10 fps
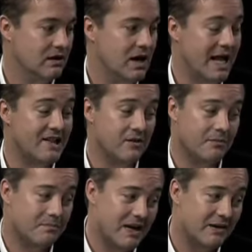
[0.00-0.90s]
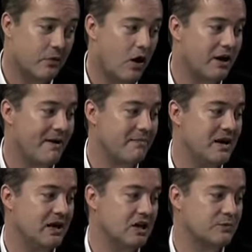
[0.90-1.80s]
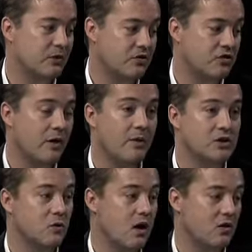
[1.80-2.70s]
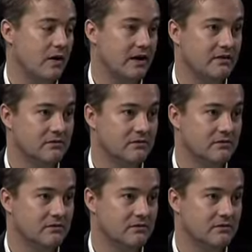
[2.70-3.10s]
And that's a big part about being an entrepreneur, is knowing when to walk away.